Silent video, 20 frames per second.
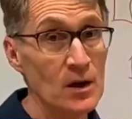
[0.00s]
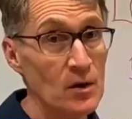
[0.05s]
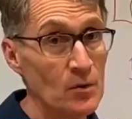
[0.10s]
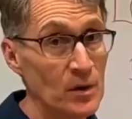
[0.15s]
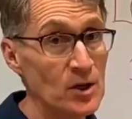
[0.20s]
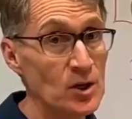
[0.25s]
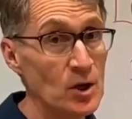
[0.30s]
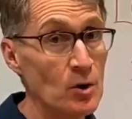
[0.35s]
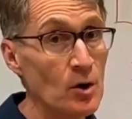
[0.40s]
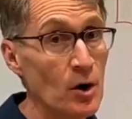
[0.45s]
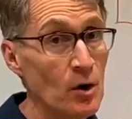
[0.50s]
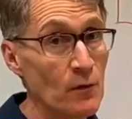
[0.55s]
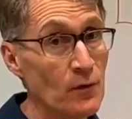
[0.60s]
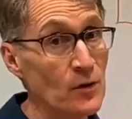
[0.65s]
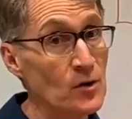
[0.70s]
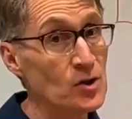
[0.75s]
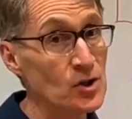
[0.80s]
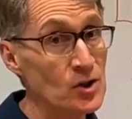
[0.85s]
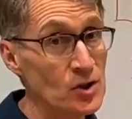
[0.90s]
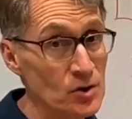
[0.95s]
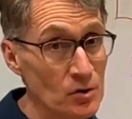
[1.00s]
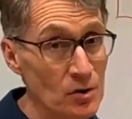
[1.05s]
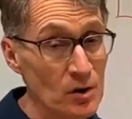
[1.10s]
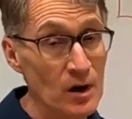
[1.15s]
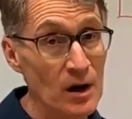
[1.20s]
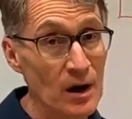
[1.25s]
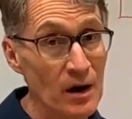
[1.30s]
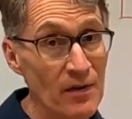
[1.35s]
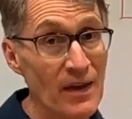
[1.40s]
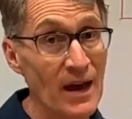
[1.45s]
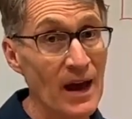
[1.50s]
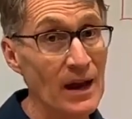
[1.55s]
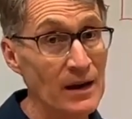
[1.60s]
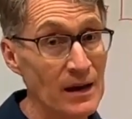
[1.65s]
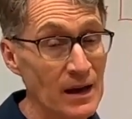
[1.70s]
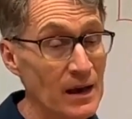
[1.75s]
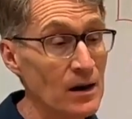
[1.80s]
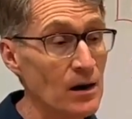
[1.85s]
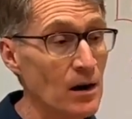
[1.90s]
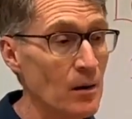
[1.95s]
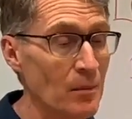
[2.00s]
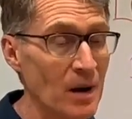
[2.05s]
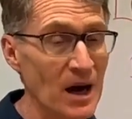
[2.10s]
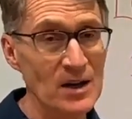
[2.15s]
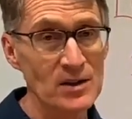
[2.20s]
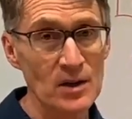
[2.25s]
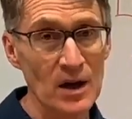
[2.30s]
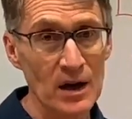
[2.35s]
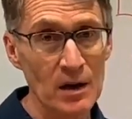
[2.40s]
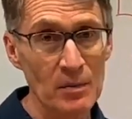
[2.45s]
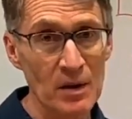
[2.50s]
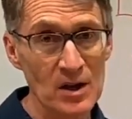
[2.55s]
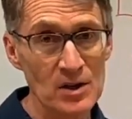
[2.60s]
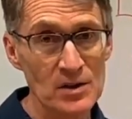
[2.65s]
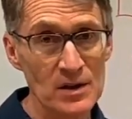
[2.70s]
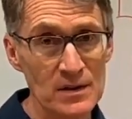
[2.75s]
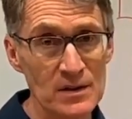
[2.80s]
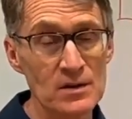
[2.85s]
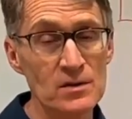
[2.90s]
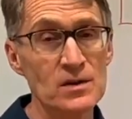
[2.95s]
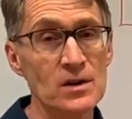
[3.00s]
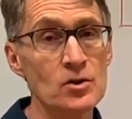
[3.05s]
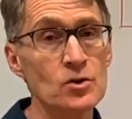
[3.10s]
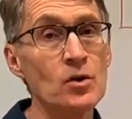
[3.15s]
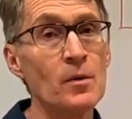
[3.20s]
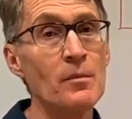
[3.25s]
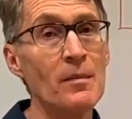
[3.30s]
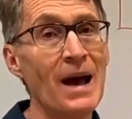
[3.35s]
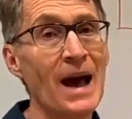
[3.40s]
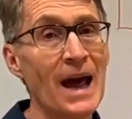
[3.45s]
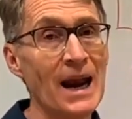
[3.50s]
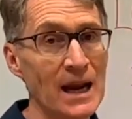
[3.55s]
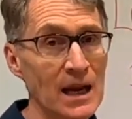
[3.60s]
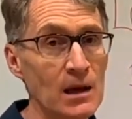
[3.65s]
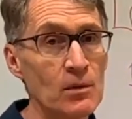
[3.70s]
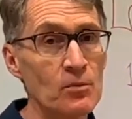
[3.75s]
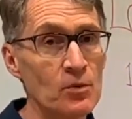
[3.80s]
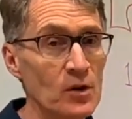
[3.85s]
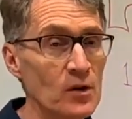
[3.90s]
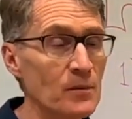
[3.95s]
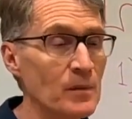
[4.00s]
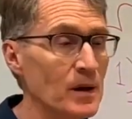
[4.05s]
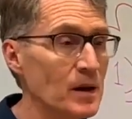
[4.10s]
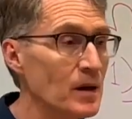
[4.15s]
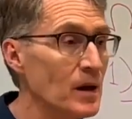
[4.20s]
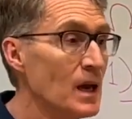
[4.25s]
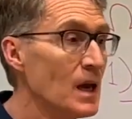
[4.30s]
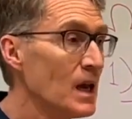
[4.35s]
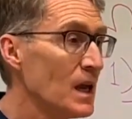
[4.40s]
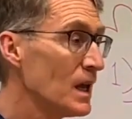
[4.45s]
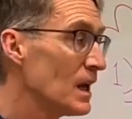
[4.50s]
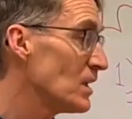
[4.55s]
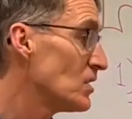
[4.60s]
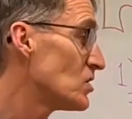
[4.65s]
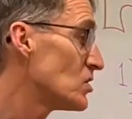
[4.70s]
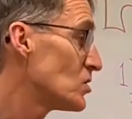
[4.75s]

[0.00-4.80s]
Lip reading: We do know for sure that in our myotonic patients, there's a dramatic improvement in